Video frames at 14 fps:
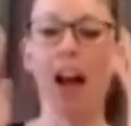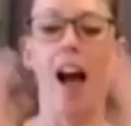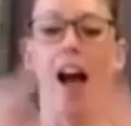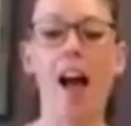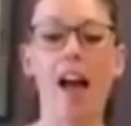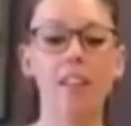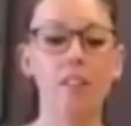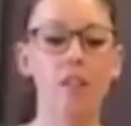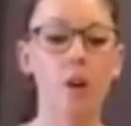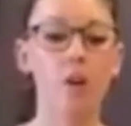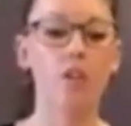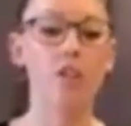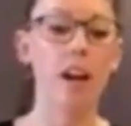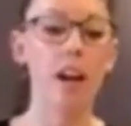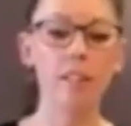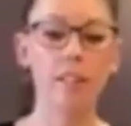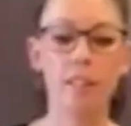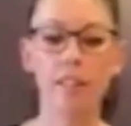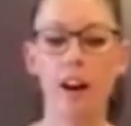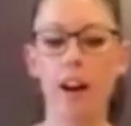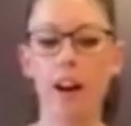And so she had a
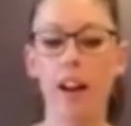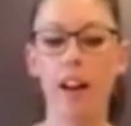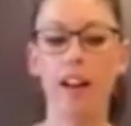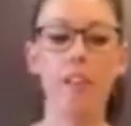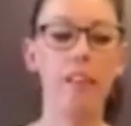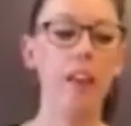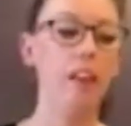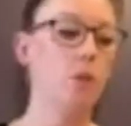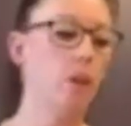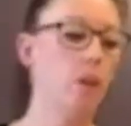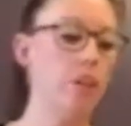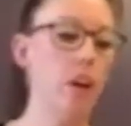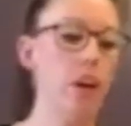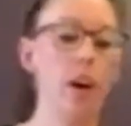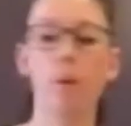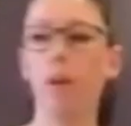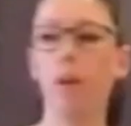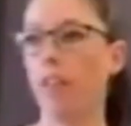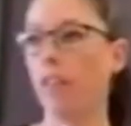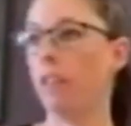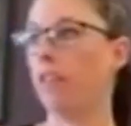cesarean, and they told her
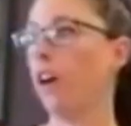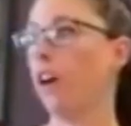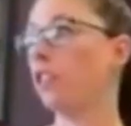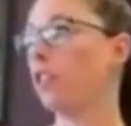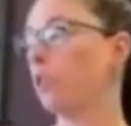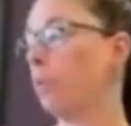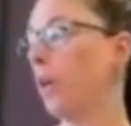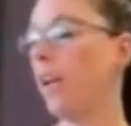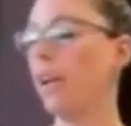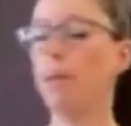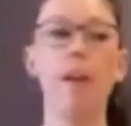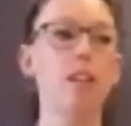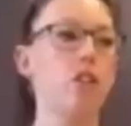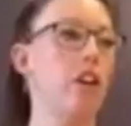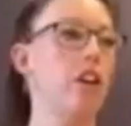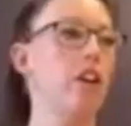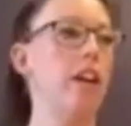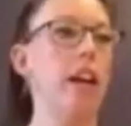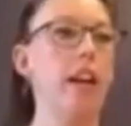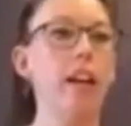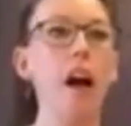within the first week, make sure you're
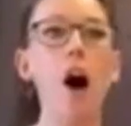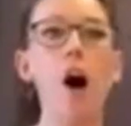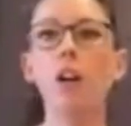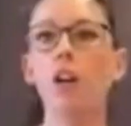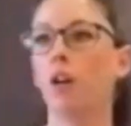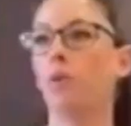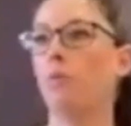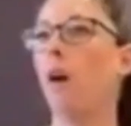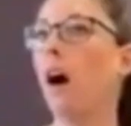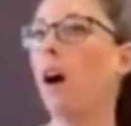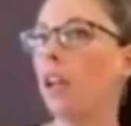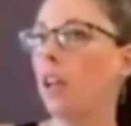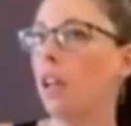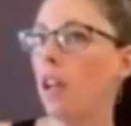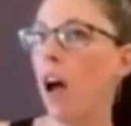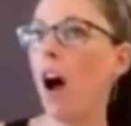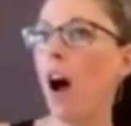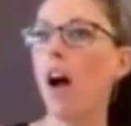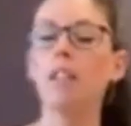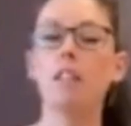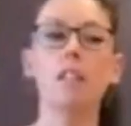getting out, you're walking
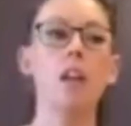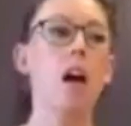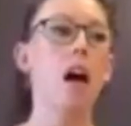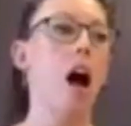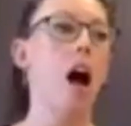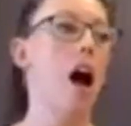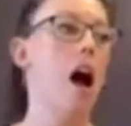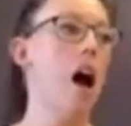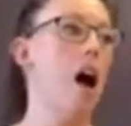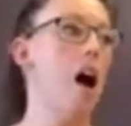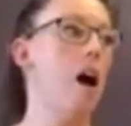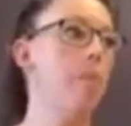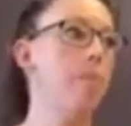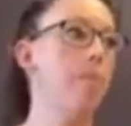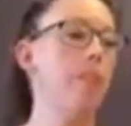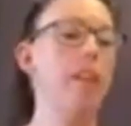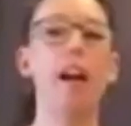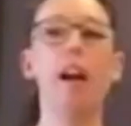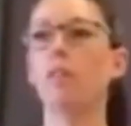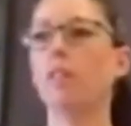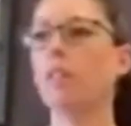lots,
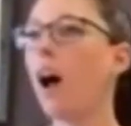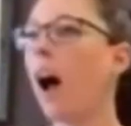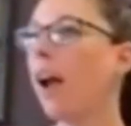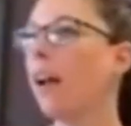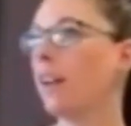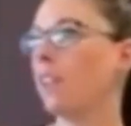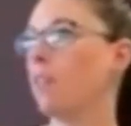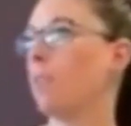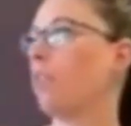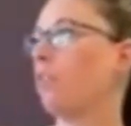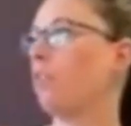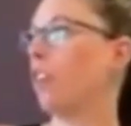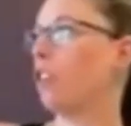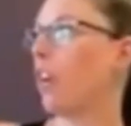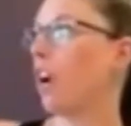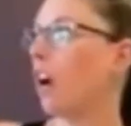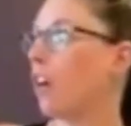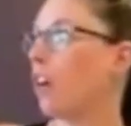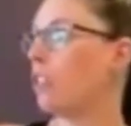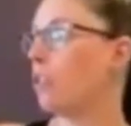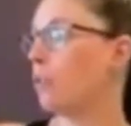get outside, get as much fresh air
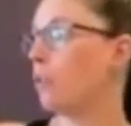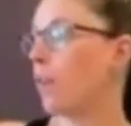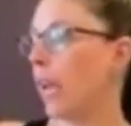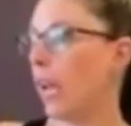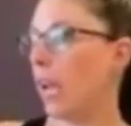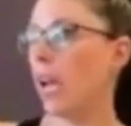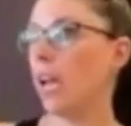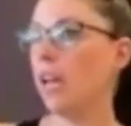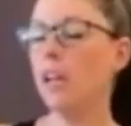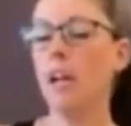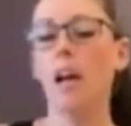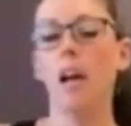as you can,